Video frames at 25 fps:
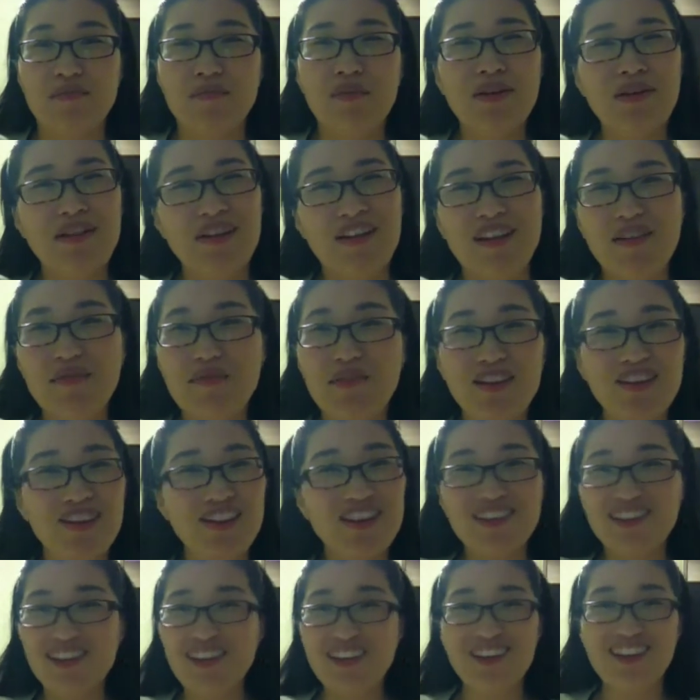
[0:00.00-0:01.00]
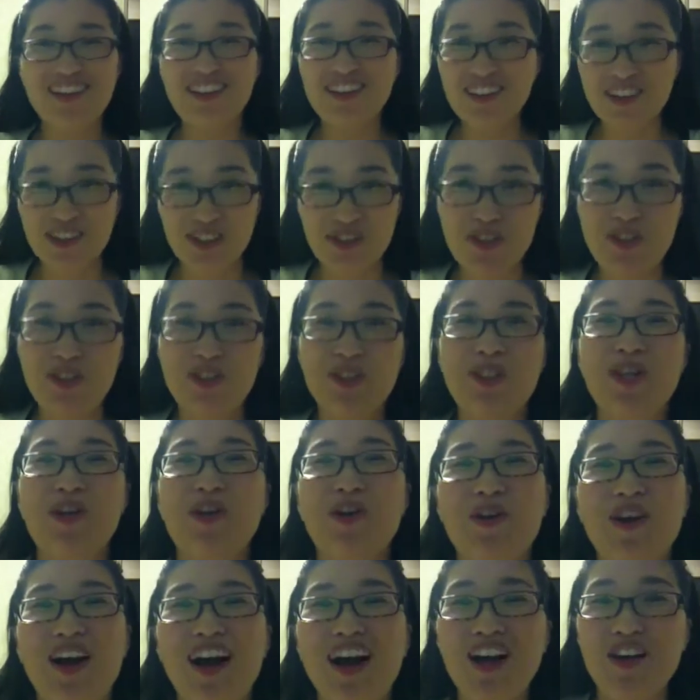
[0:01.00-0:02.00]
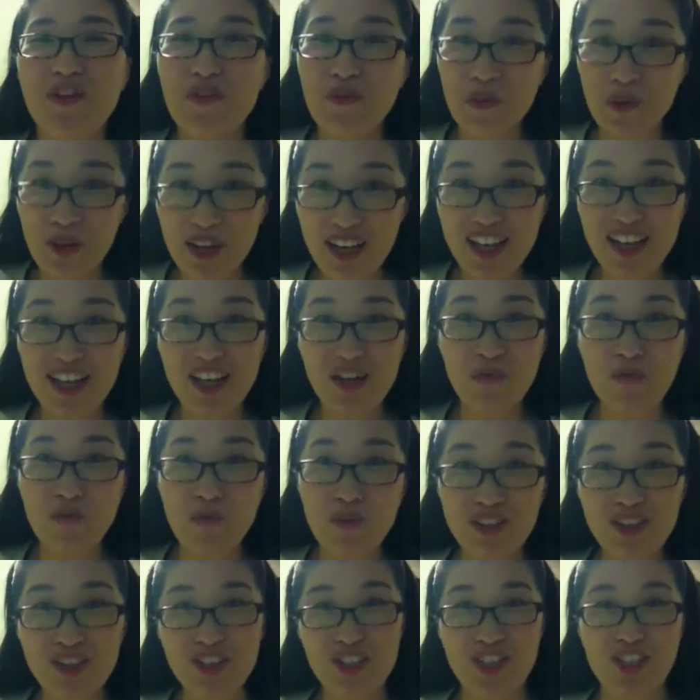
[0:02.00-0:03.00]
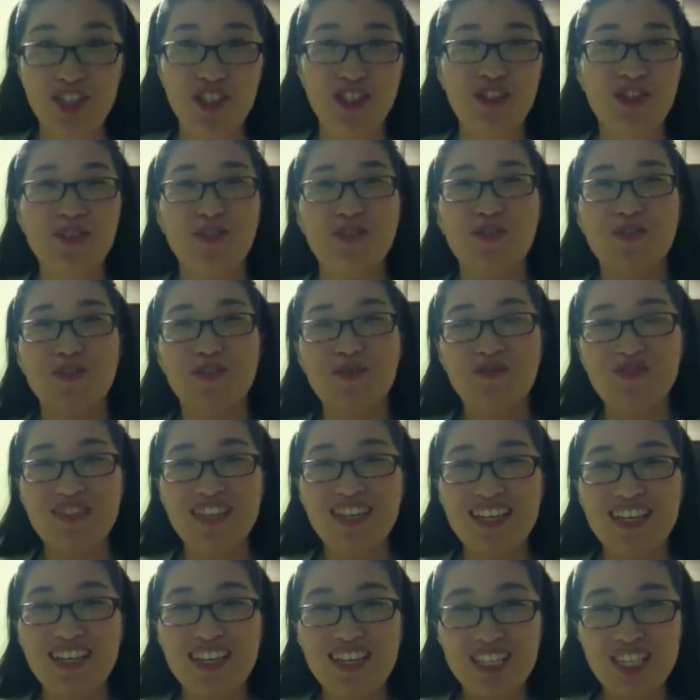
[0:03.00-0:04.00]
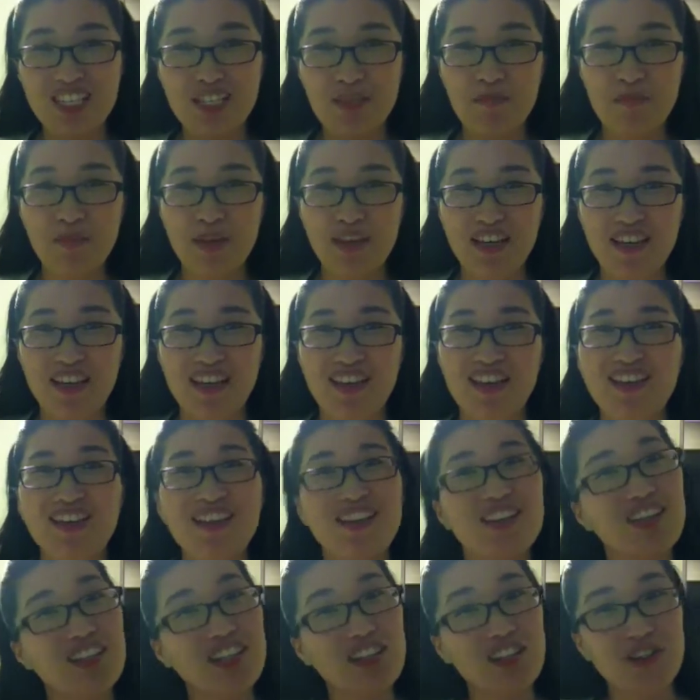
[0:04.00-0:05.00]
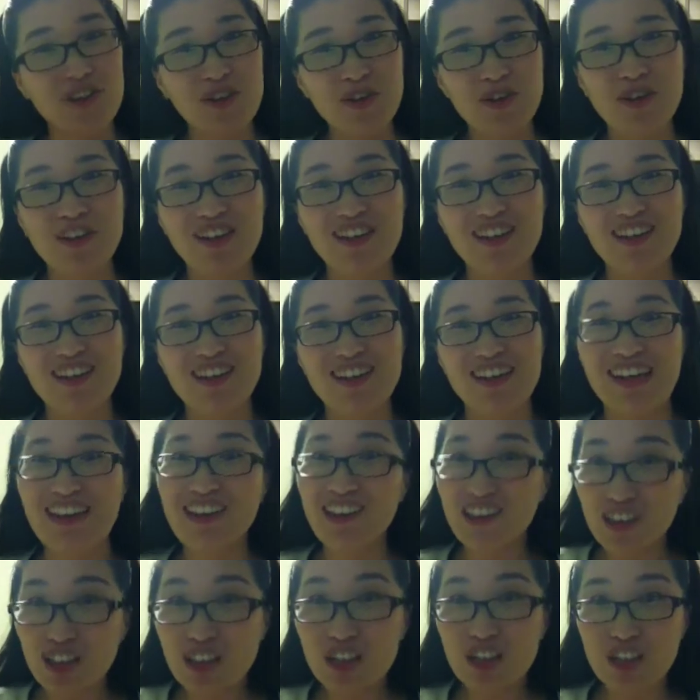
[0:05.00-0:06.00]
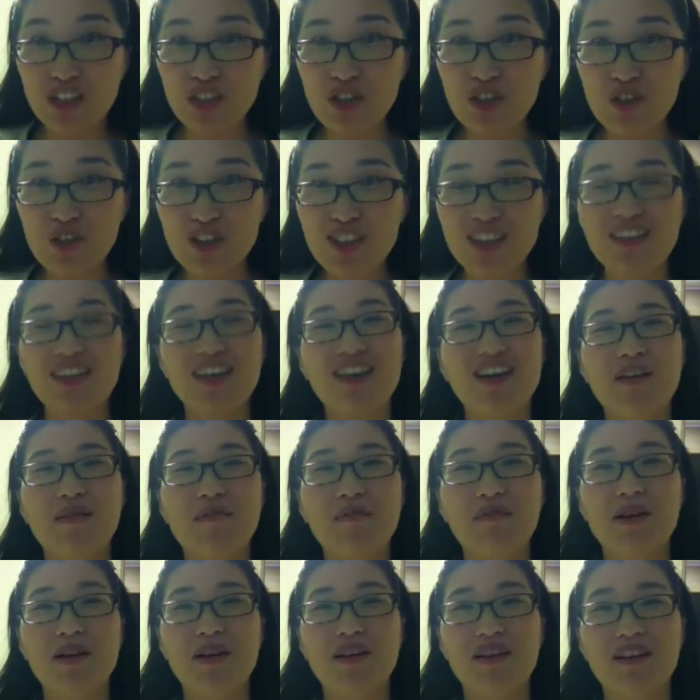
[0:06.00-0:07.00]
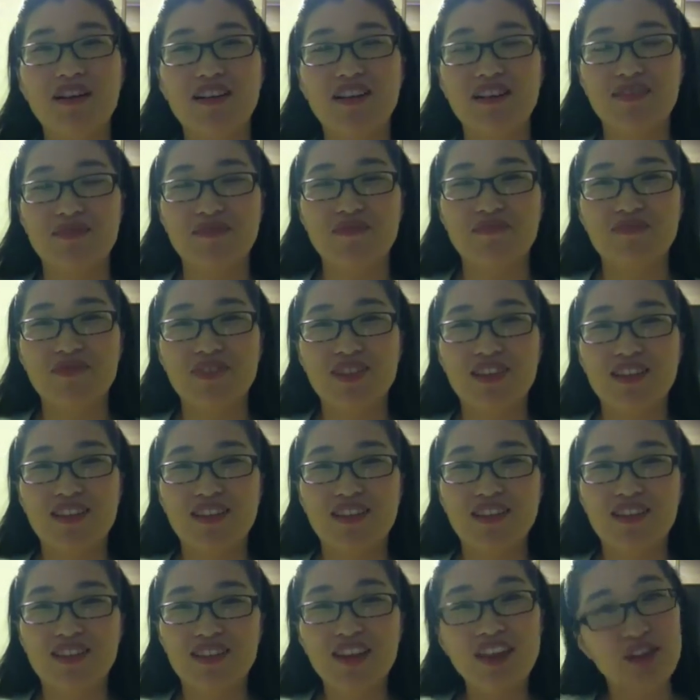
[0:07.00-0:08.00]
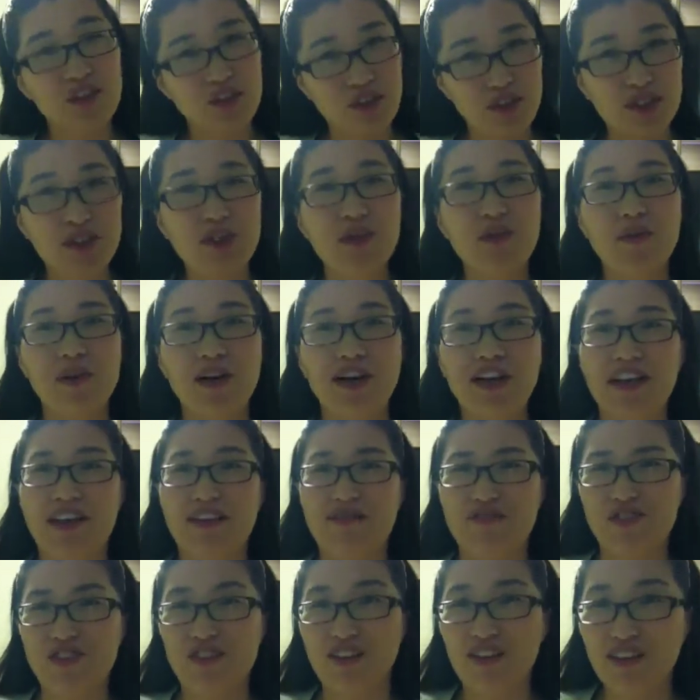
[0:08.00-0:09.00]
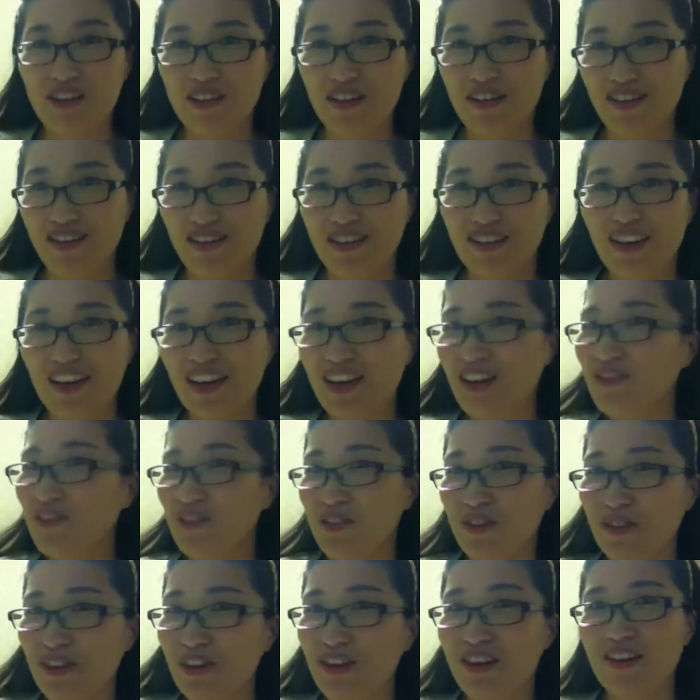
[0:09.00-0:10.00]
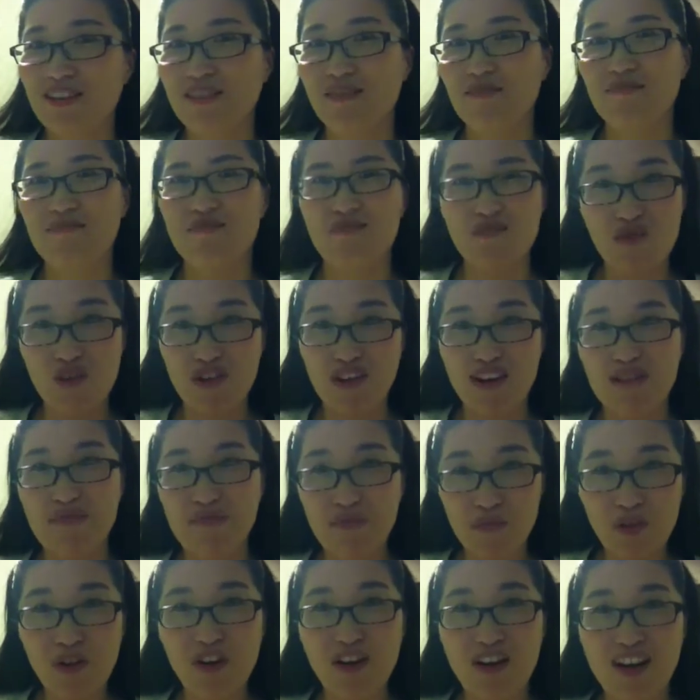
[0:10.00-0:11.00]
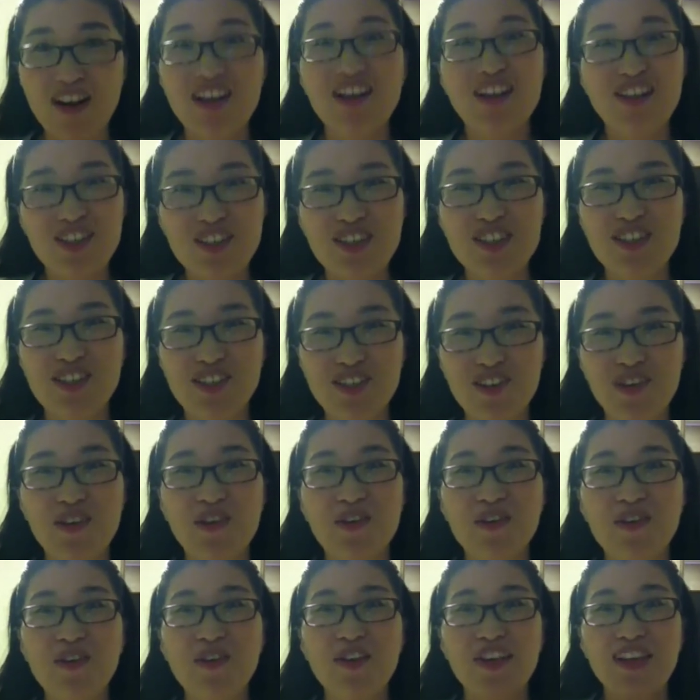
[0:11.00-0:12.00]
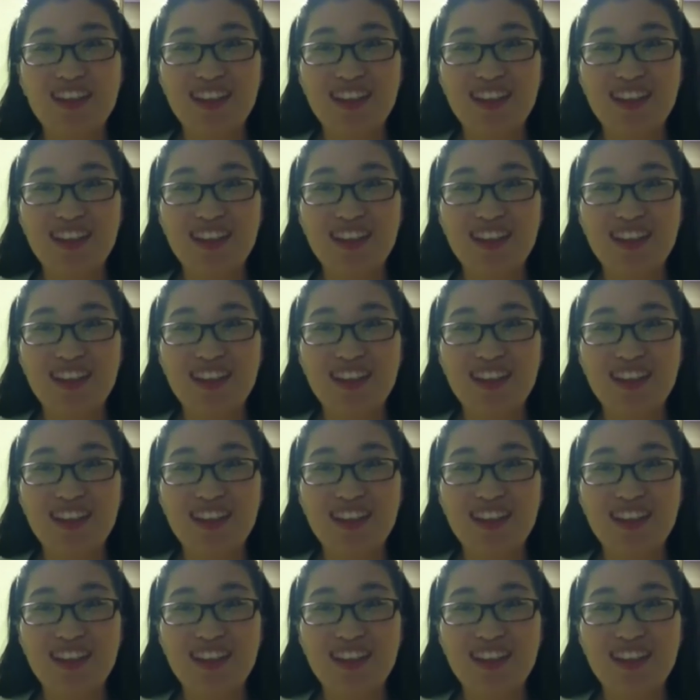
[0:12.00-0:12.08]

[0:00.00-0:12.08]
but I'm not good at English, so I really want to speak good English. Yeah, but yes, so I have to learn. I have to learn more and more. So